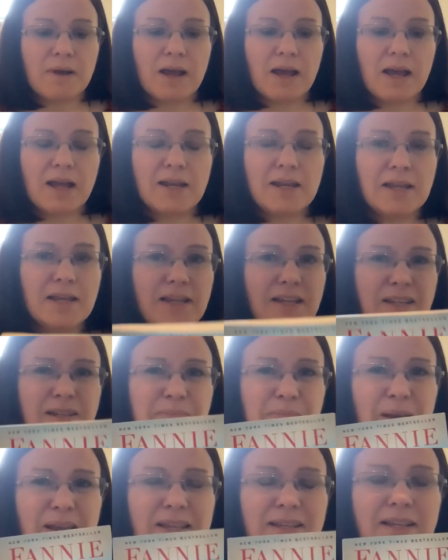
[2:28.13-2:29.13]
And
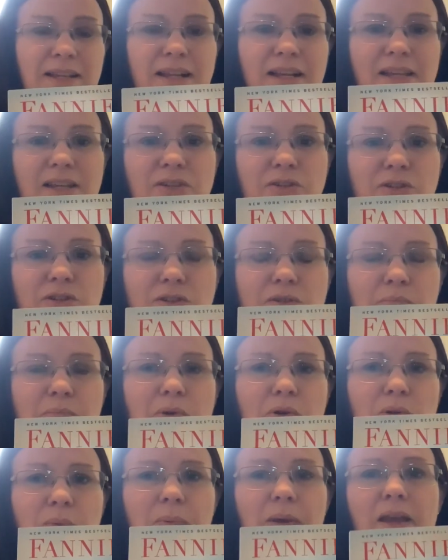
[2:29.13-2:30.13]
it's just a
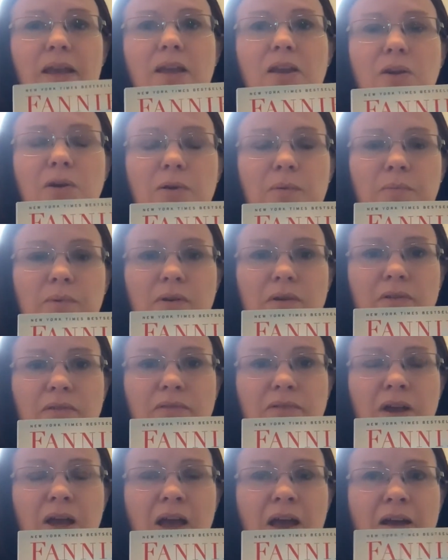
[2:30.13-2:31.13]
book picking up of
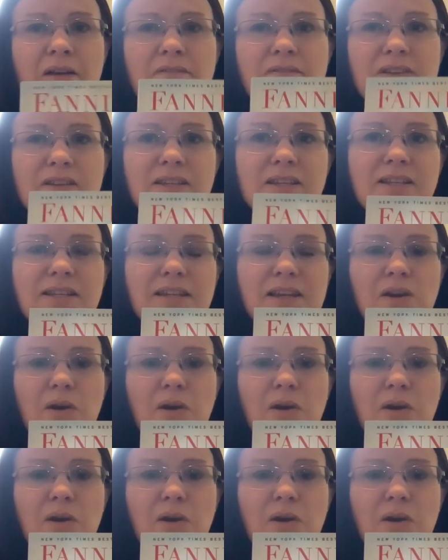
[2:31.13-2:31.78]
visiting